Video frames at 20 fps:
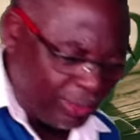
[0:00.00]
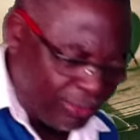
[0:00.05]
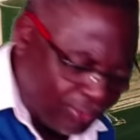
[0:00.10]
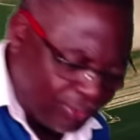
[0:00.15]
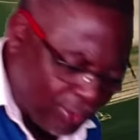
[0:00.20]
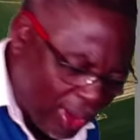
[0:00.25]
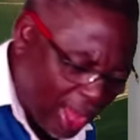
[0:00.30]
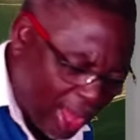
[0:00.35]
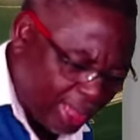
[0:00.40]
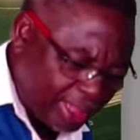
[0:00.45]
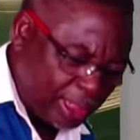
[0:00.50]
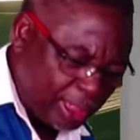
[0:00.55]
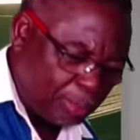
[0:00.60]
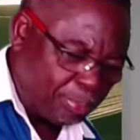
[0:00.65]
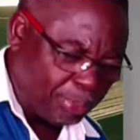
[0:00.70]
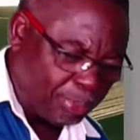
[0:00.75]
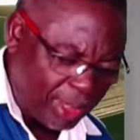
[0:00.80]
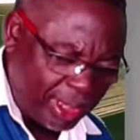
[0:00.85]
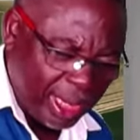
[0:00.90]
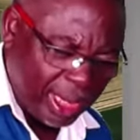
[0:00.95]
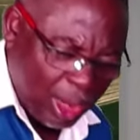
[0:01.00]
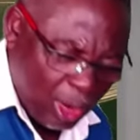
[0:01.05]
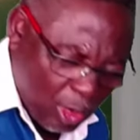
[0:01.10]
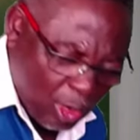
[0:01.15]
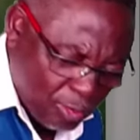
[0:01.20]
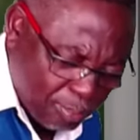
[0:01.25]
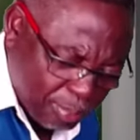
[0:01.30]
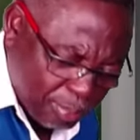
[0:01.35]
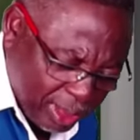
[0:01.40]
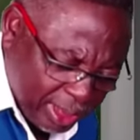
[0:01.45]
defy the prayer
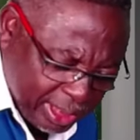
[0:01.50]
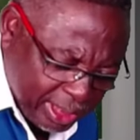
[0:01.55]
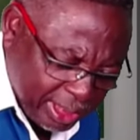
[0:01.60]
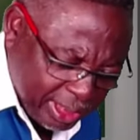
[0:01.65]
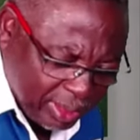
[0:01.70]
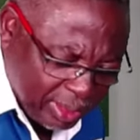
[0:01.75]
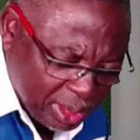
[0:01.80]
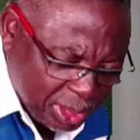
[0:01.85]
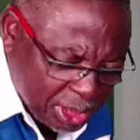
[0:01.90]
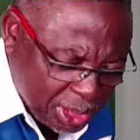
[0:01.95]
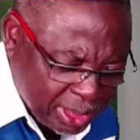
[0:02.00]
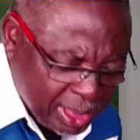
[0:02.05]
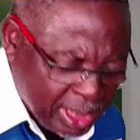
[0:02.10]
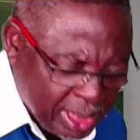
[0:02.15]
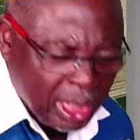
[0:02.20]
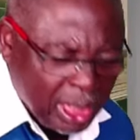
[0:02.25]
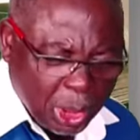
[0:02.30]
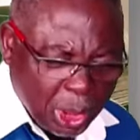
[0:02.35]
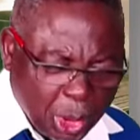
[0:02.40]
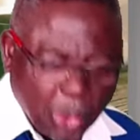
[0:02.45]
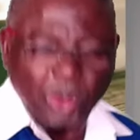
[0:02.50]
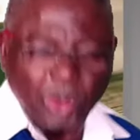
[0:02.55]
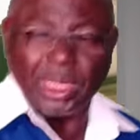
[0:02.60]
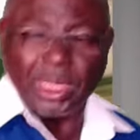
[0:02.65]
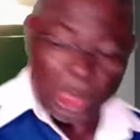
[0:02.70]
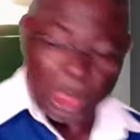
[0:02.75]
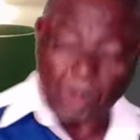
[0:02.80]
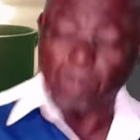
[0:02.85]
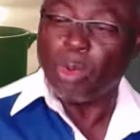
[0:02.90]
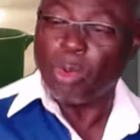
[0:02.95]
of believers. So
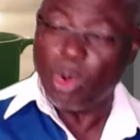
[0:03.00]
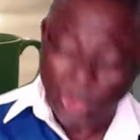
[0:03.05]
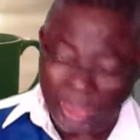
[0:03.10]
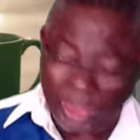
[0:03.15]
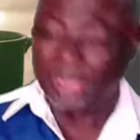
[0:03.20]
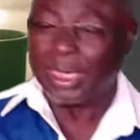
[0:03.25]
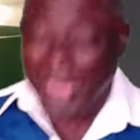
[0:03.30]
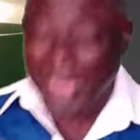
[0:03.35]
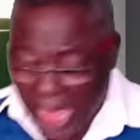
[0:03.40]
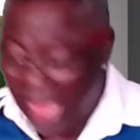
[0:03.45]
this morning,